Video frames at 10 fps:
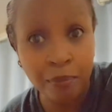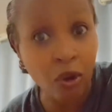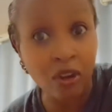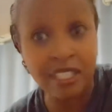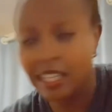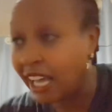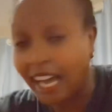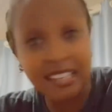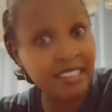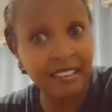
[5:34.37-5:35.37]
paul
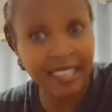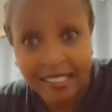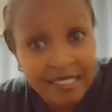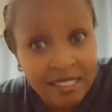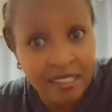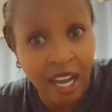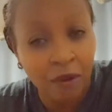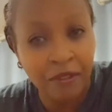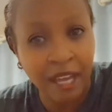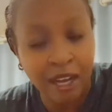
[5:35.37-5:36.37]
and the rest
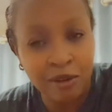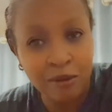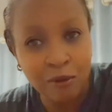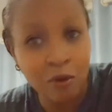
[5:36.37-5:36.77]
out there